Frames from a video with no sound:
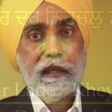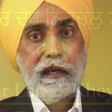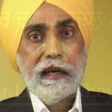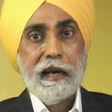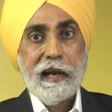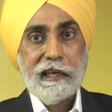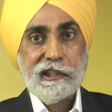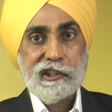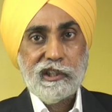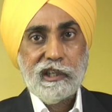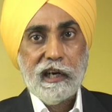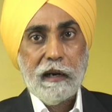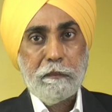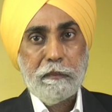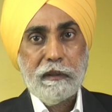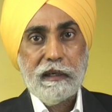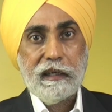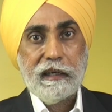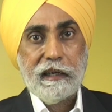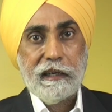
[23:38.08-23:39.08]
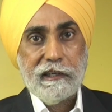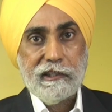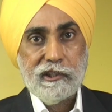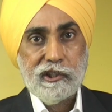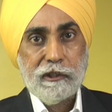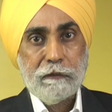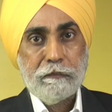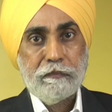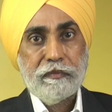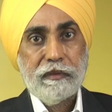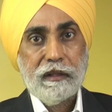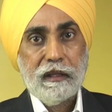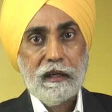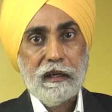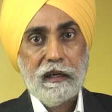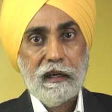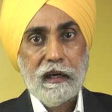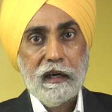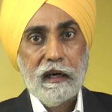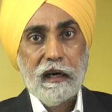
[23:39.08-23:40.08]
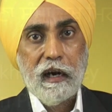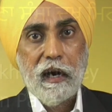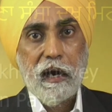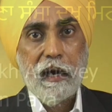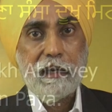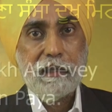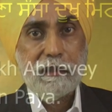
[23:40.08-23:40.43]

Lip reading: next couplet is Har